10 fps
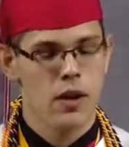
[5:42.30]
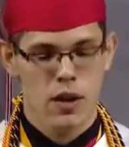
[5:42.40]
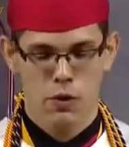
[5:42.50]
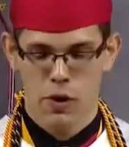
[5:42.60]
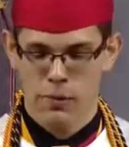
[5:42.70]

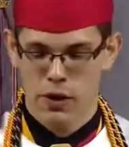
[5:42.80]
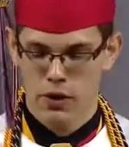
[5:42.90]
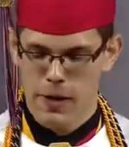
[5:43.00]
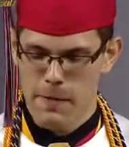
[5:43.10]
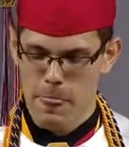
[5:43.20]
throughout my
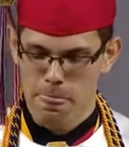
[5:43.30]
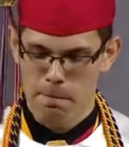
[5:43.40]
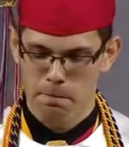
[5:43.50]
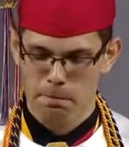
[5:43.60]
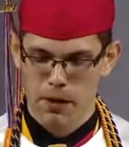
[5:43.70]
journey.
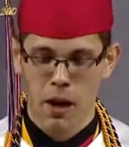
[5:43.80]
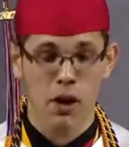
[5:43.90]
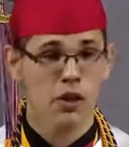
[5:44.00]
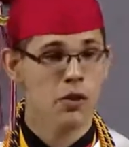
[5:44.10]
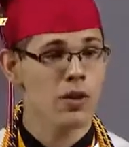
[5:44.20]
I would
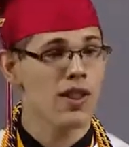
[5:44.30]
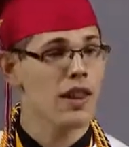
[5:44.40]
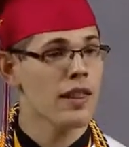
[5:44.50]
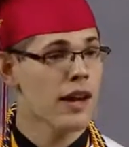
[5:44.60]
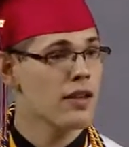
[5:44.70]
also
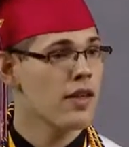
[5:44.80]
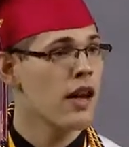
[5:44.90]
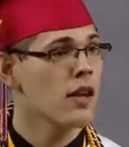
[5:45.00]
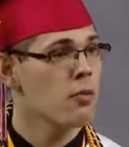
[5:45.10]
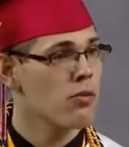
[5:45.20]
like to
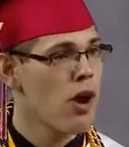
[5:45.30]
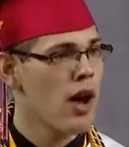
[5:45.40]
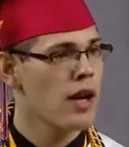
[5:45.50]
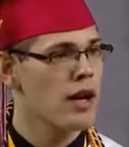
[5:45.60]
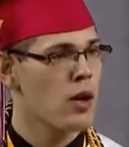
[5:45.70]
thank
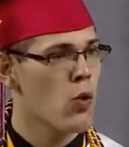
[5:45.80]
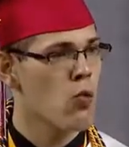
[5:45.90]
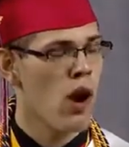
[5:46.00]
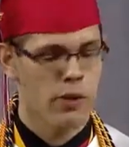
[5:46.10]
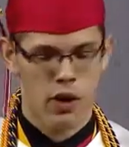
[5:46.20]
Brian and
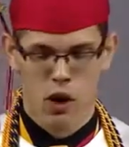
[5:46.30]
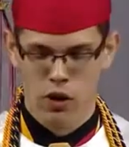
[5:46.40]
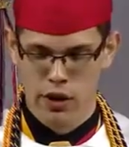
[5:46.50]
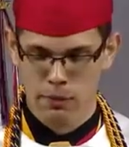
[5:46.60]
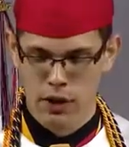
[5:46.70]
Robin
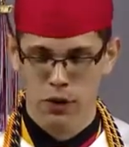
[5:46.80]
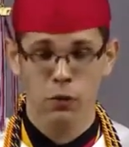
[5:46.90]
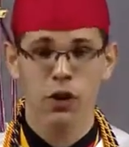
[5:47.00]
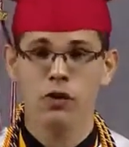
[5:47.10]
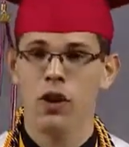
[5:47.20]
Harding, as
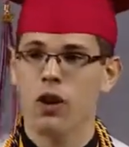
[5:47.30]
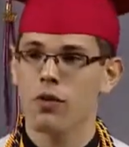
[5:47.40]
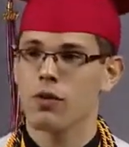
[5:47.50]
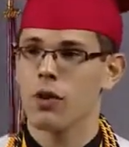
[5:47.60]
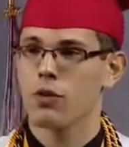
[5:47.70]
well as all
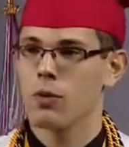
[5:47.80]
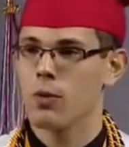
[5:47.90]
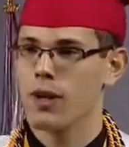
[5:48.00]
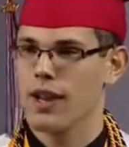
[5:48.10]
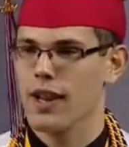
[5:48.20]
of those who
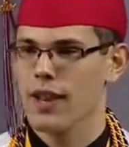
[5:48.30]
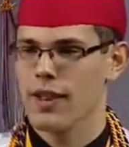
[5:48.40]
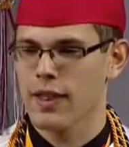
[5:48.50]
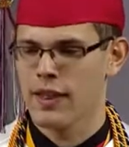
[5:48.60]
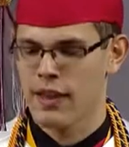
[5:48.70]

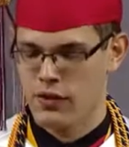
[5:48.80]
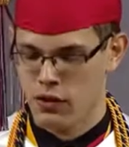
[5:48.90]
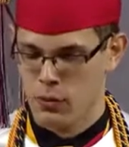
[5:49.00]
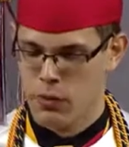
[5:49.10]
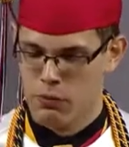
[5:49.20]
listened to
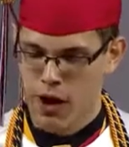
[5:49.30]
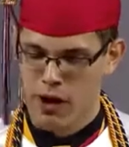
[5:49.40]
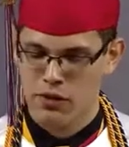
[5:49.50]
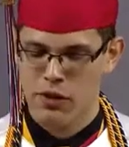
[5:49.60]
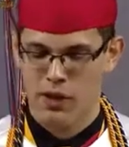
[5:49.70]
me prior
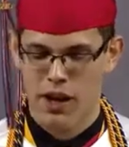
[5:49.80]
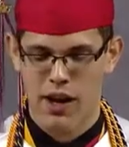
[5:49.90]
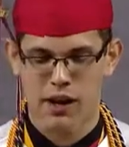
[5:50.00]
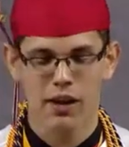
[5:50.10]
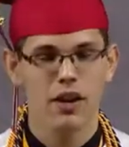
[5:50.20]
to today
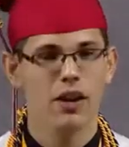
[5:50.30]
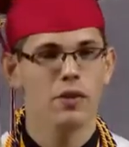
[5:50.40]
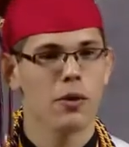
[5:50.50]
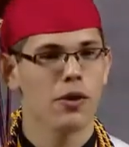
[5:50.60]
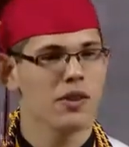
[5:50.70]

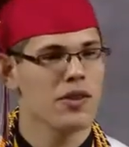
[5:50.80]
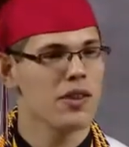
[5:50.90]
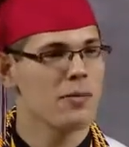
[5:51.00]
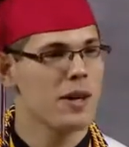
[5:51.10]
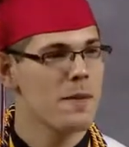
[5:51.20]
for assisting
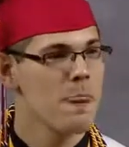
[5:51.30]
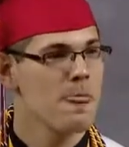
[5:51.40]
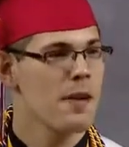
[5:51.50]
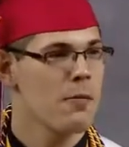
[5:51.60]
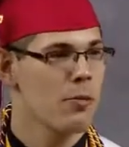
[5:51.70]
me
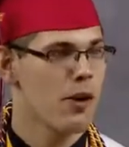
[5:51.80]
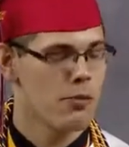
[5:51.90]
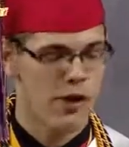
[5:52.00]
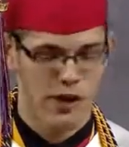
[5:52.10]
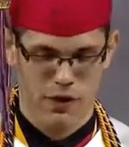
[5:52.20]
in my
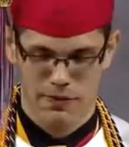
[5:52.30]
preparation.